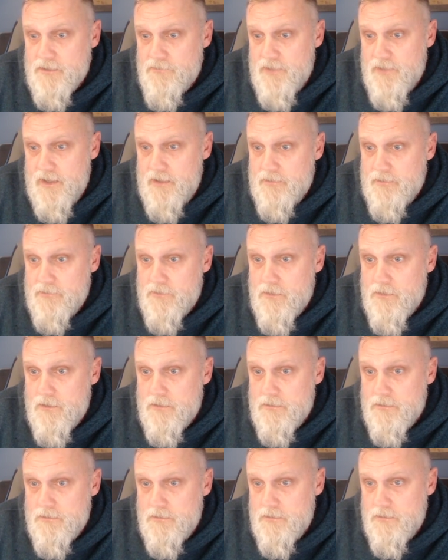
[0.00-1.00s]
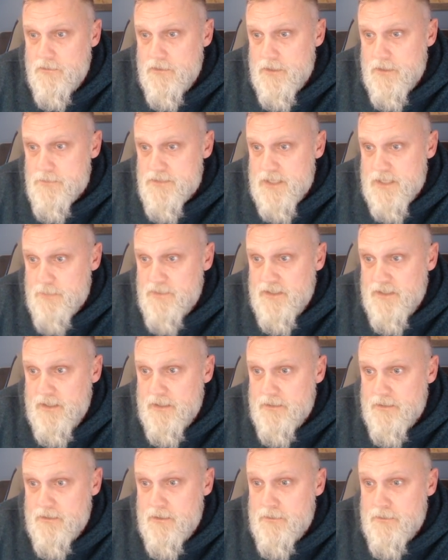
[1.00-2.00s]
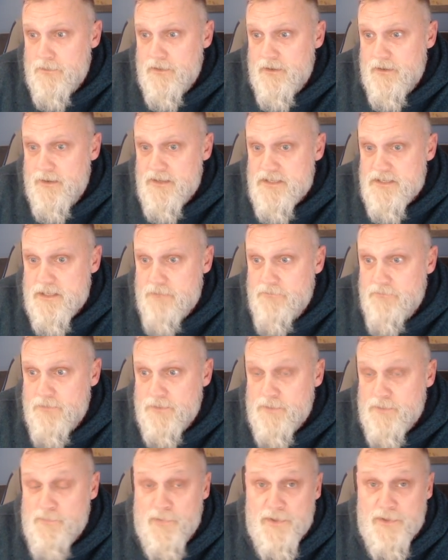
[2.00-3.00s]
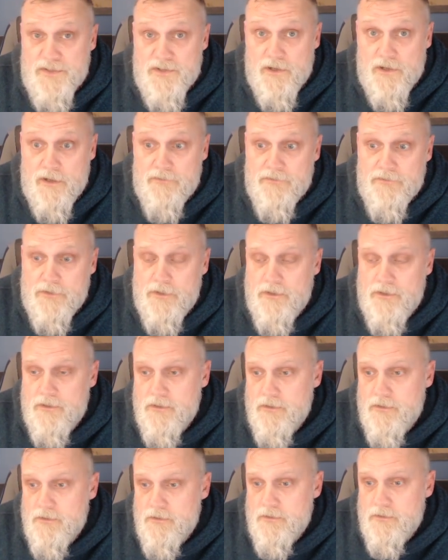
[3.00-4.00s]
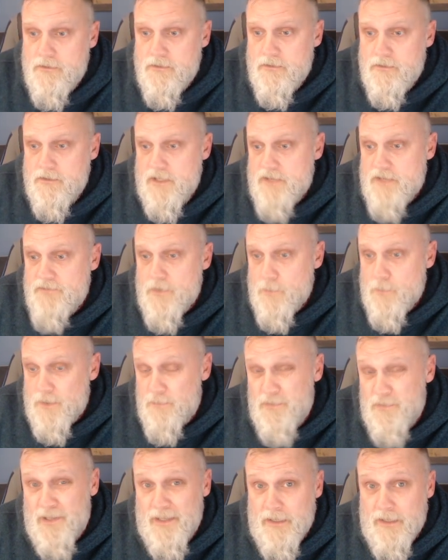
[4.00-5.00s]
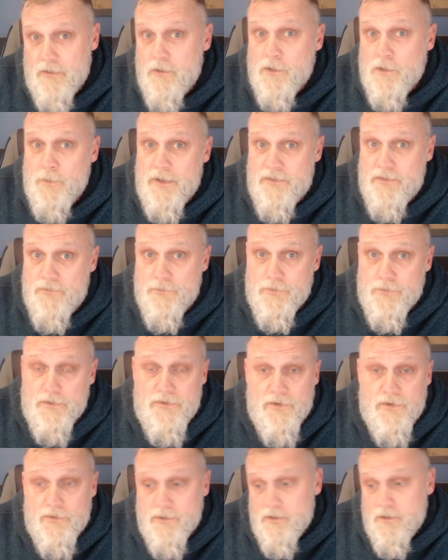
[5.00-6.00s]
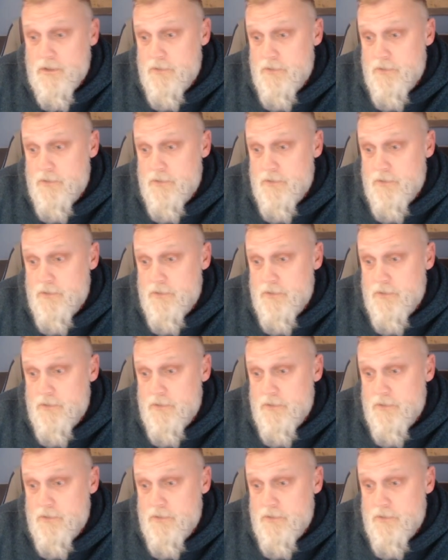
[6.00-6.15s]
And I was able to get 197 victory points off if I would have played it all the way through to turn 11.